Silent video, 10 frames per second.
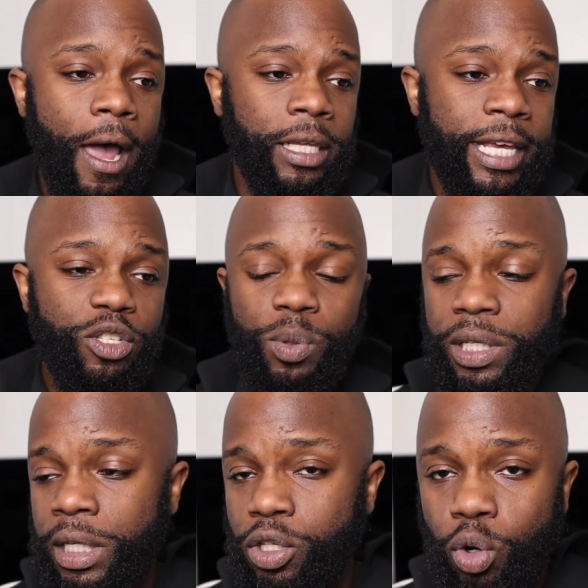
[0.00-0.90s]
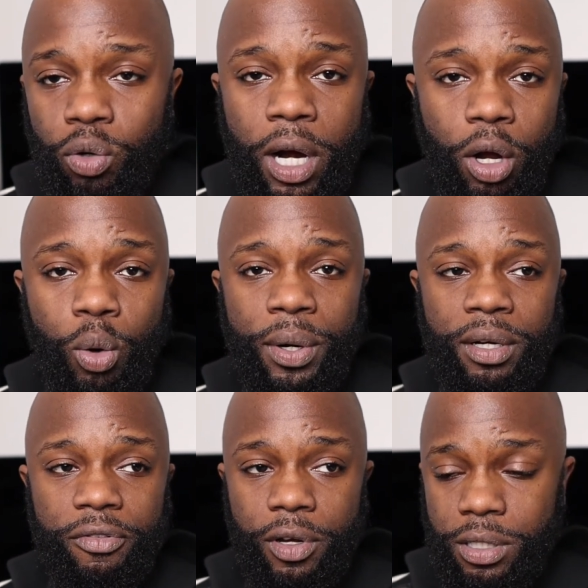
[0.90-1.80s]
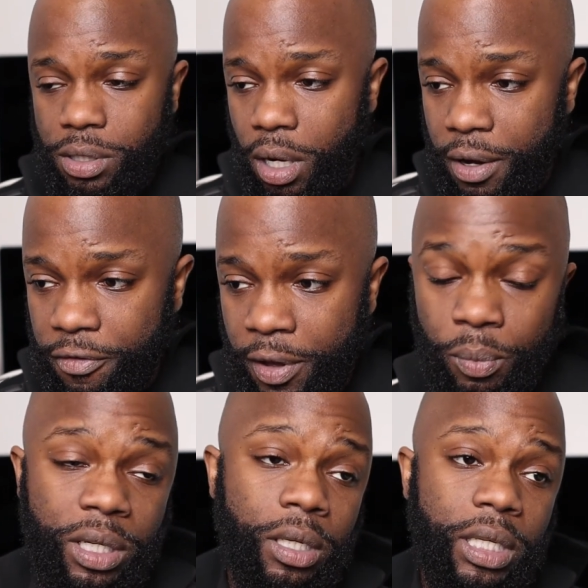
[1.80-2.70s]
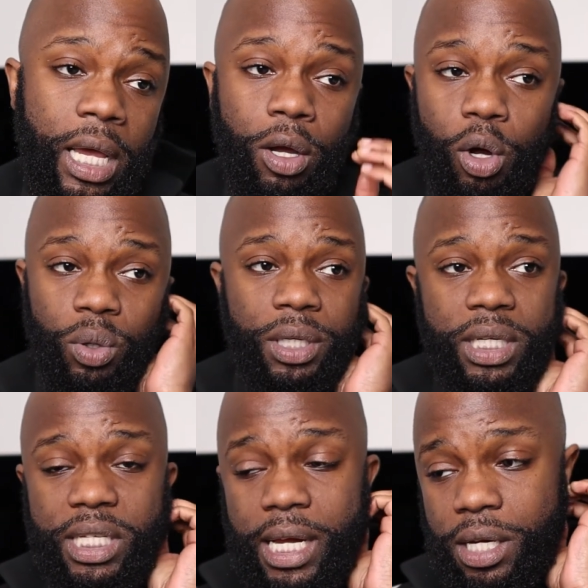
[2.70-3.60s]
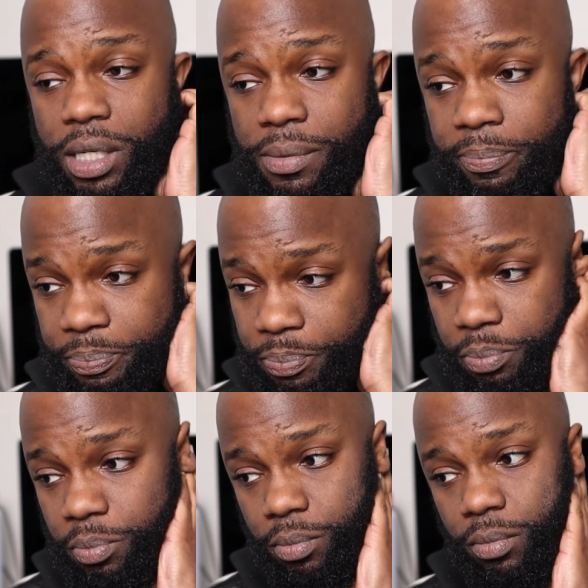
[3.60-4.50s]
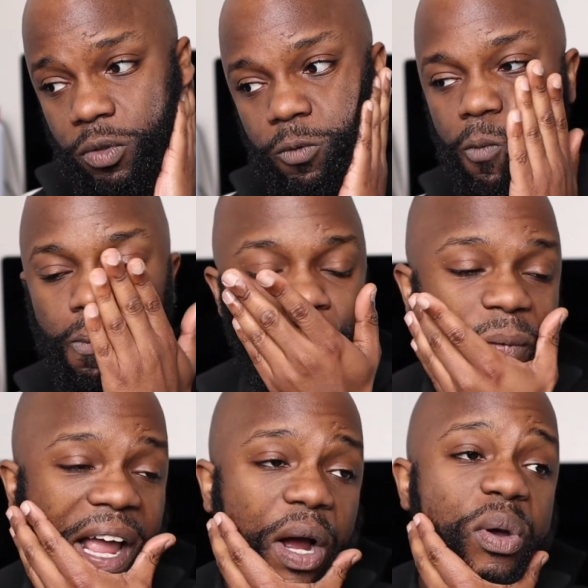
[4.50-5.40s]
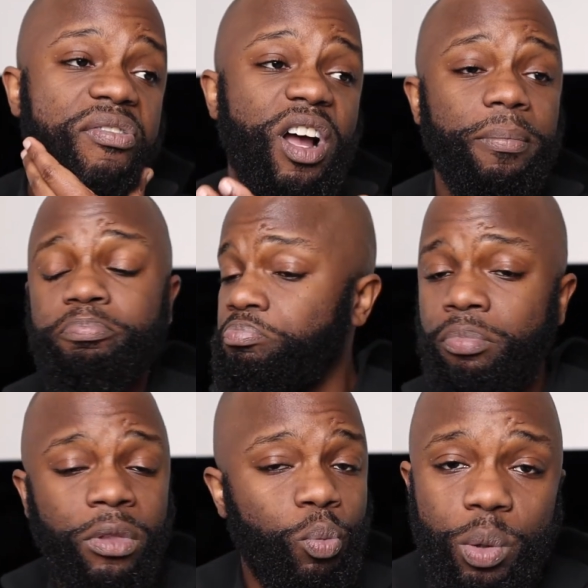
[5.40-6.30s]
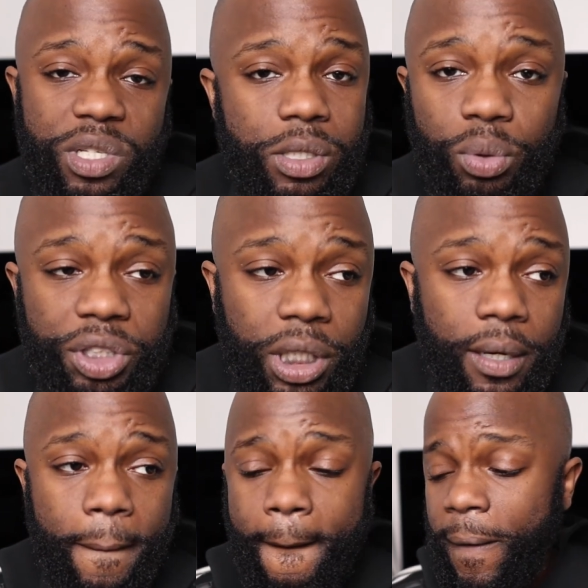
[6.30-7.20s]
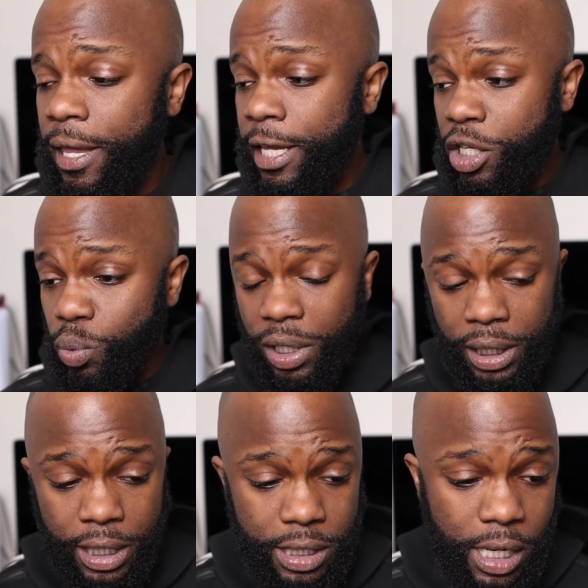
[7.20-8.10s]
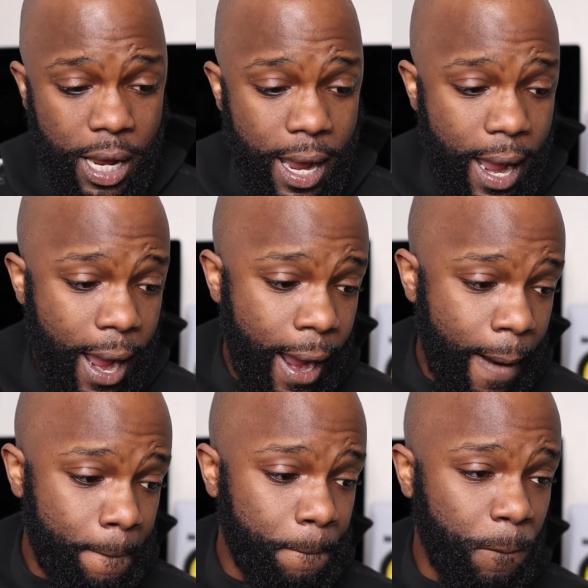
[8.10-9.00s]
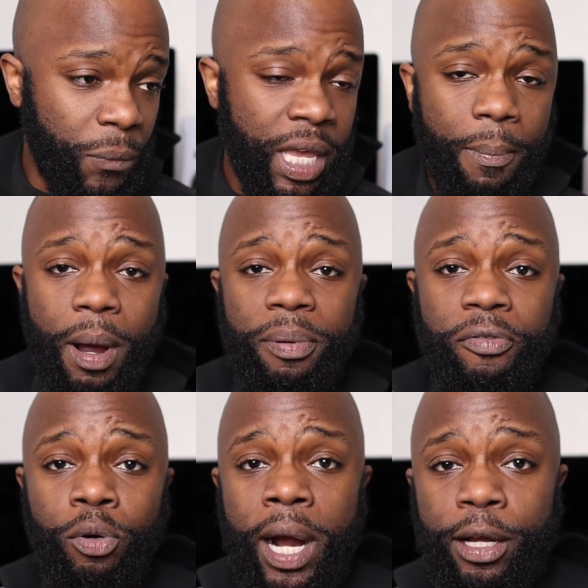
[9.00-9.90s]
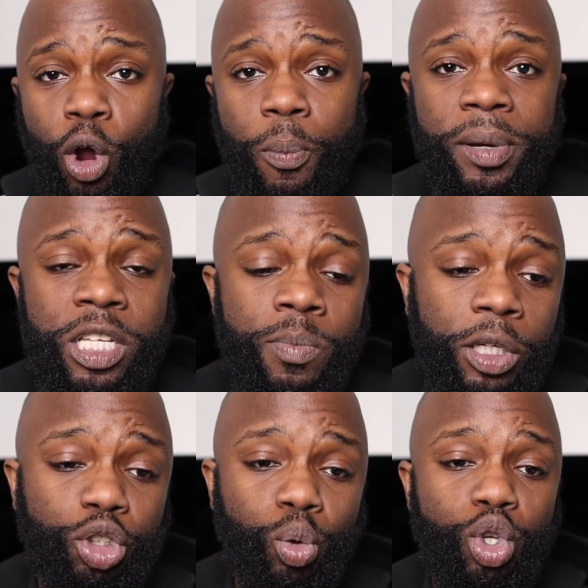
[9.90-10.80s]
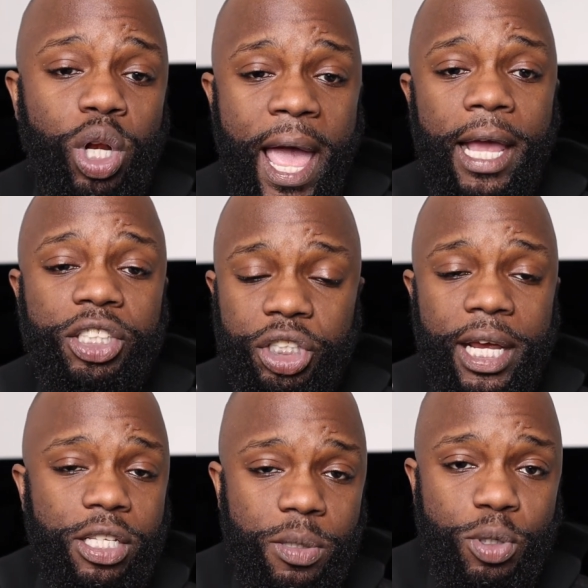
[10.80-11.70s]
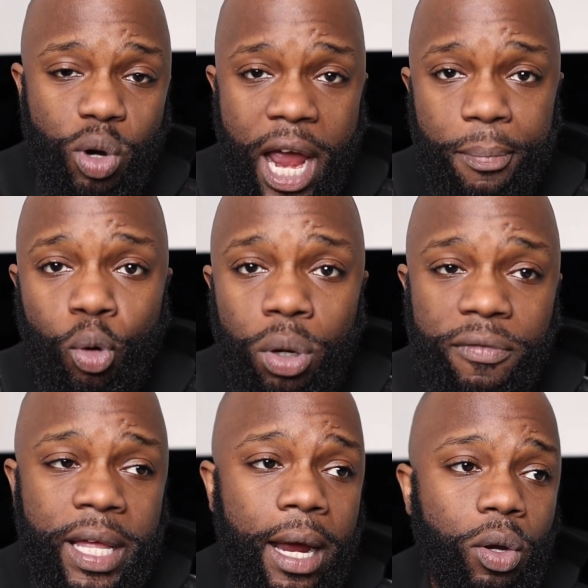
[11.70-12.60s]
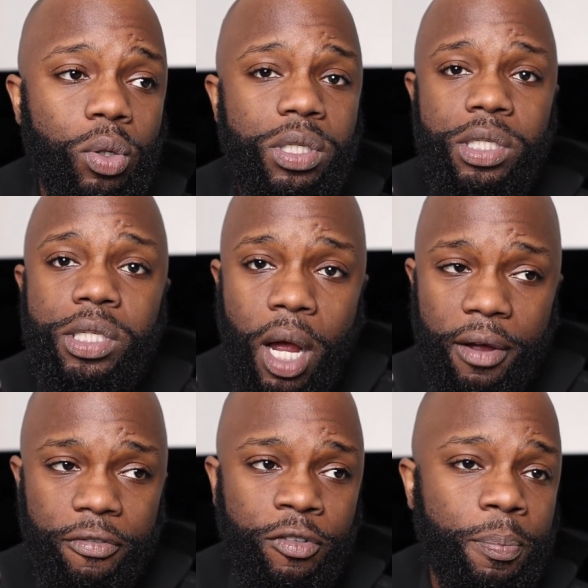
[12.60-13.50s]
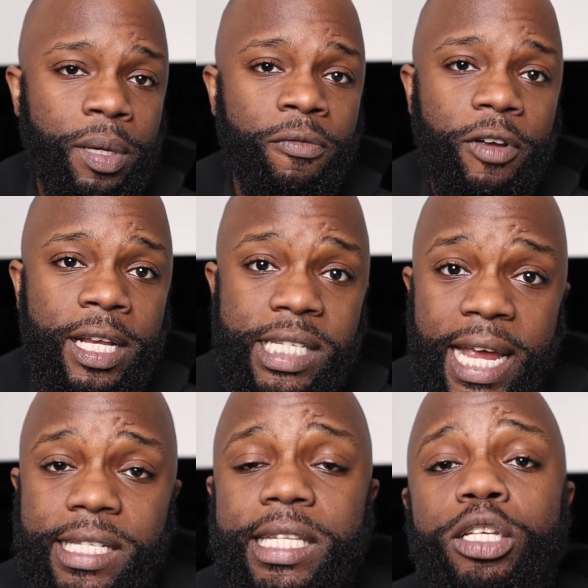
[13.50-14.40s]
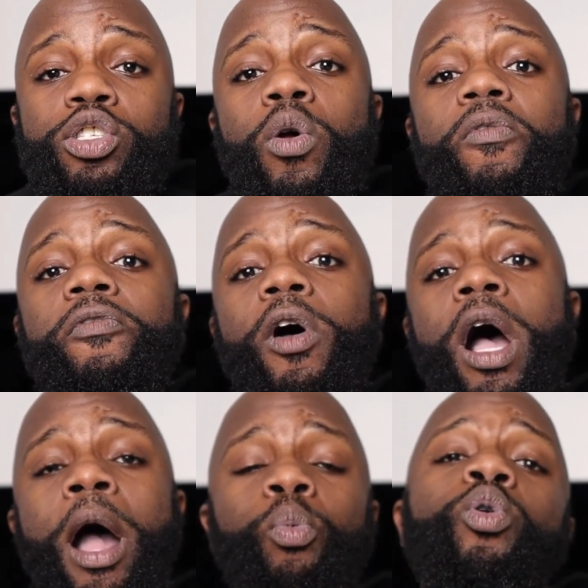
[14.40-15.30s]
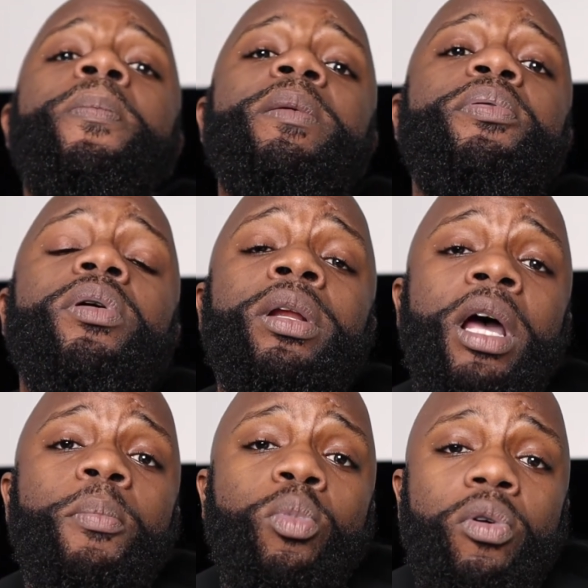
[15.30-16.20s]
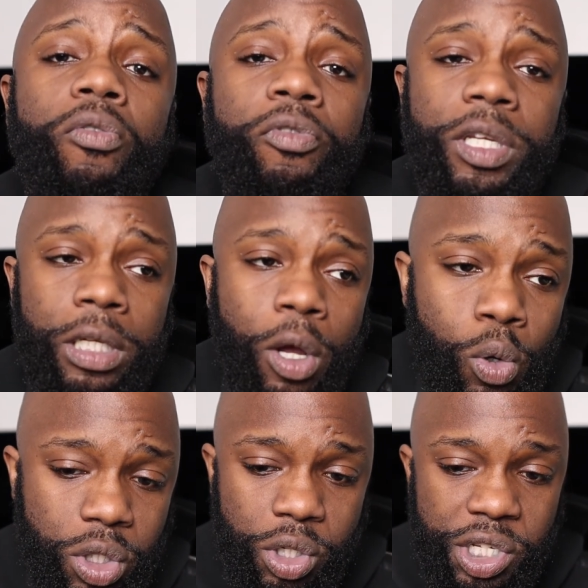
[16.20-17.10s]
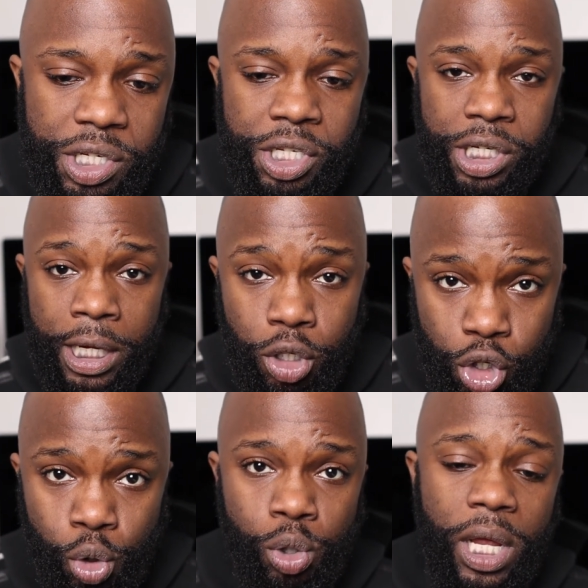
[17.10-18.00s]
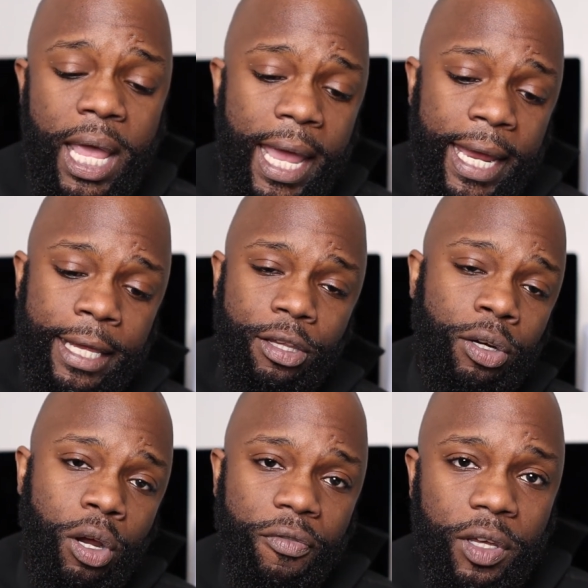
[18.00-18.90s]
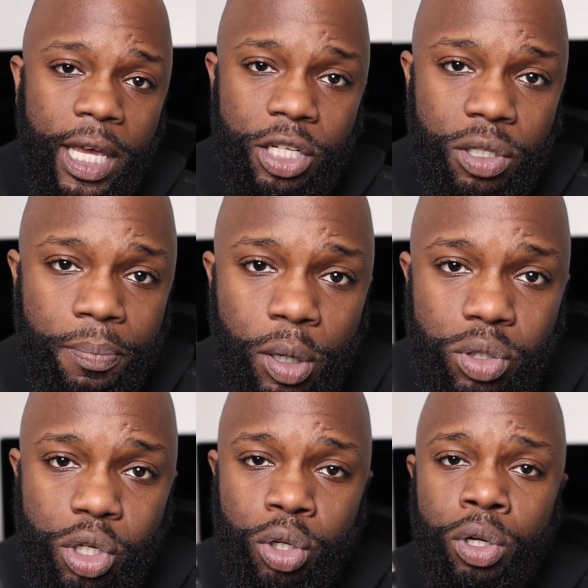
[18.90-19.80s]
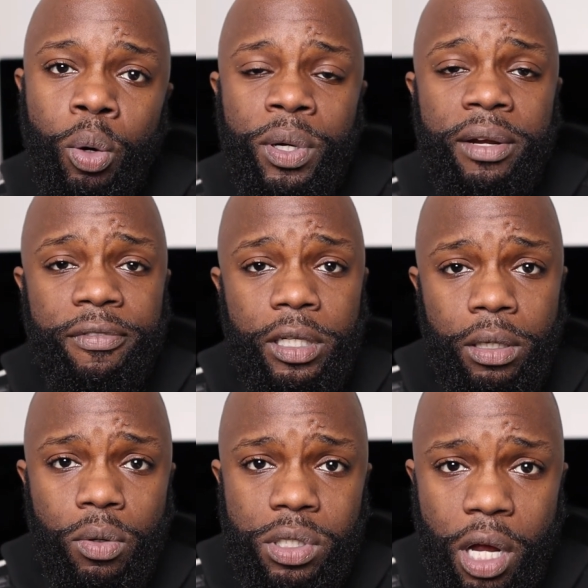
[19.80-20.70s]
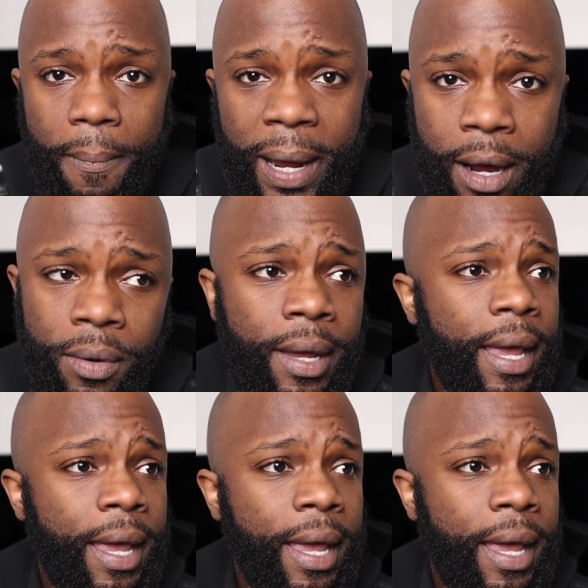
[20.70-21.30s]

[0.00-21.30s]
Yes, we did score a goal in the first half and we did get a goal in the second. However, we were still shit. Is what it is. Yeah, but before I go, please make sure you like, share, subscribe, all of that good stuff. You've been fantastic so far. I will be putting up more videos, so just stay tuned. Hit the notification bell so you know when the videos come out.